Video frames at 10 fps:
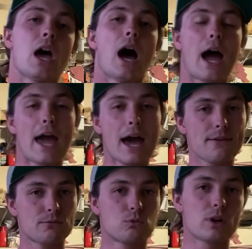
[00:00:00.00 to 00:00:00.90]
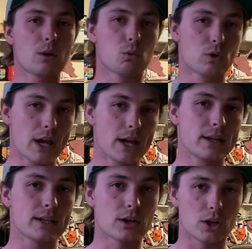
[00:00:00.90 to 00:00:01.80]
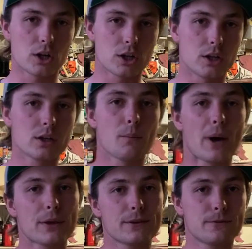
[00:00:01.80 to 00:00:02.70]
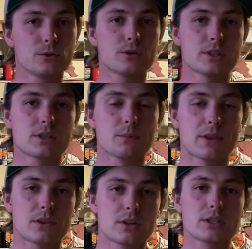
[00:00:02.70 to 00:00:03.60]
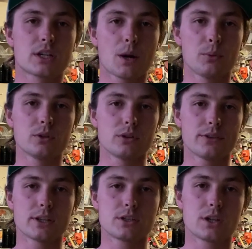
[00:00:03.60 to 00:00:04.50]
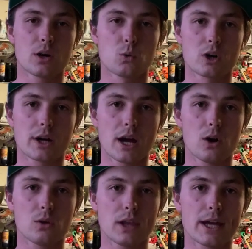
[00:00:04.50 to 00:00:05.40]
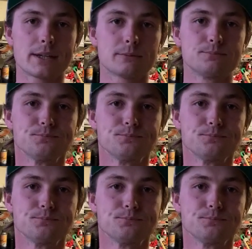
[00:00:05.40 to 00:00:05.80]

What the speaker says: I have read and heard about the fuel system that there is a couple little things you got to work out, like